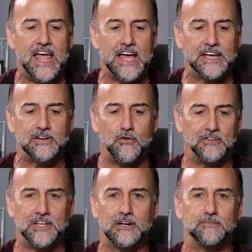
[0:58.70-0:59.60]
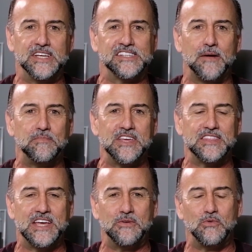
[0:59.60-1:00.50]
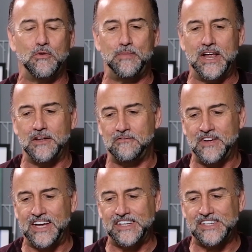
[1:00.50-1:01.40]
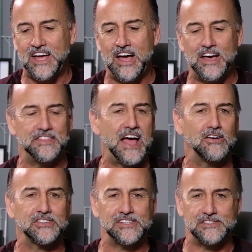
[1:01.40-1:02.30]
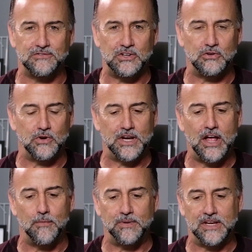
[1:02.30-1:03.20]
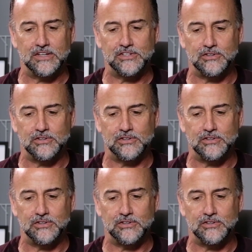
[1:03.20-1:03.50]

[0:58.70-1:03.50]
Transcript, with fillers: and hopefully it'll be something that will benefit uh, thousands of you in helping